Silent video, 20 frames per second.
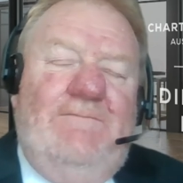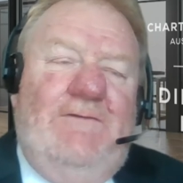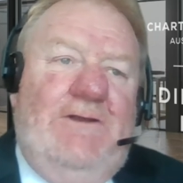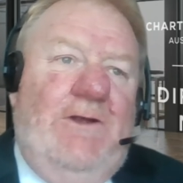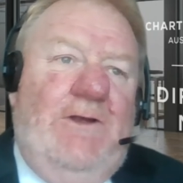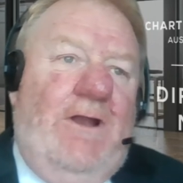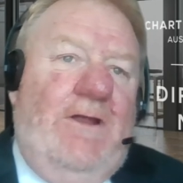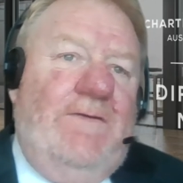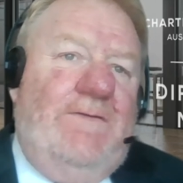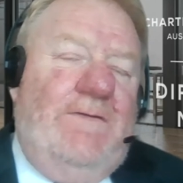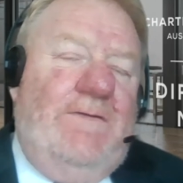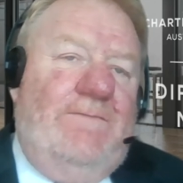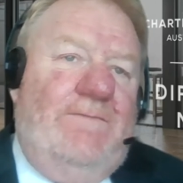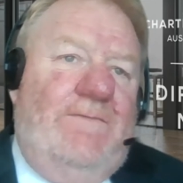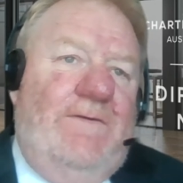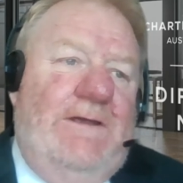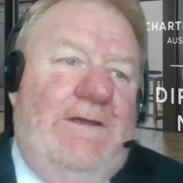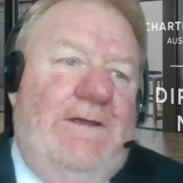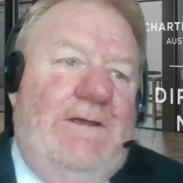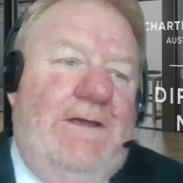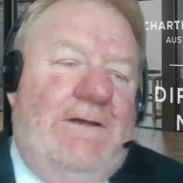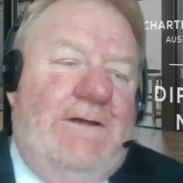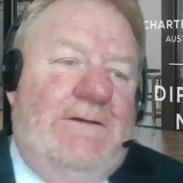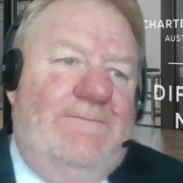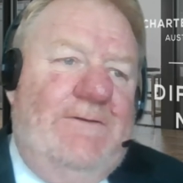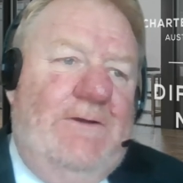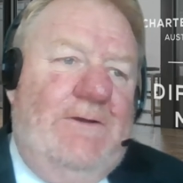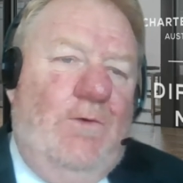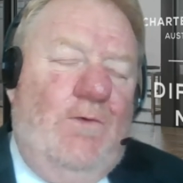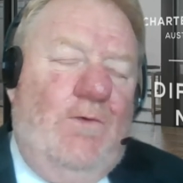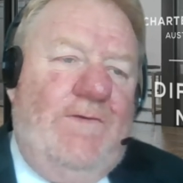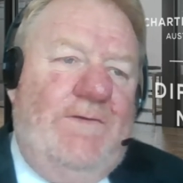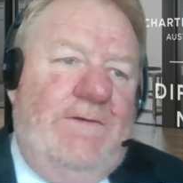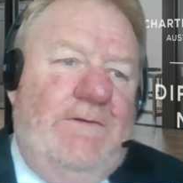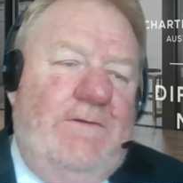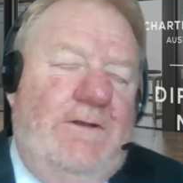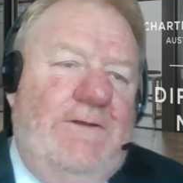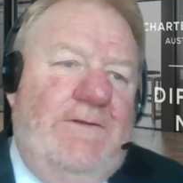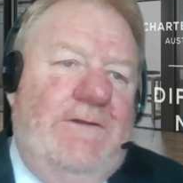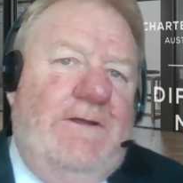the knowledge of the law
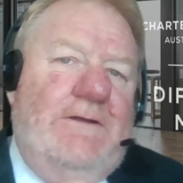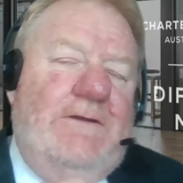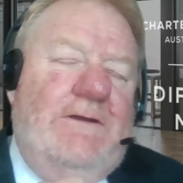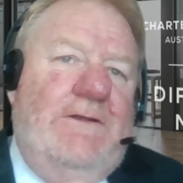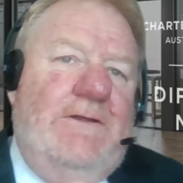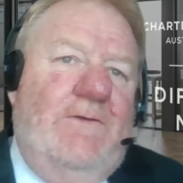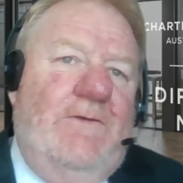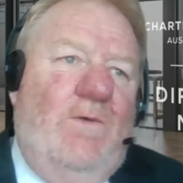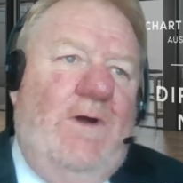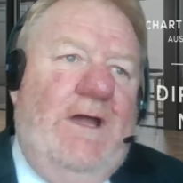still and the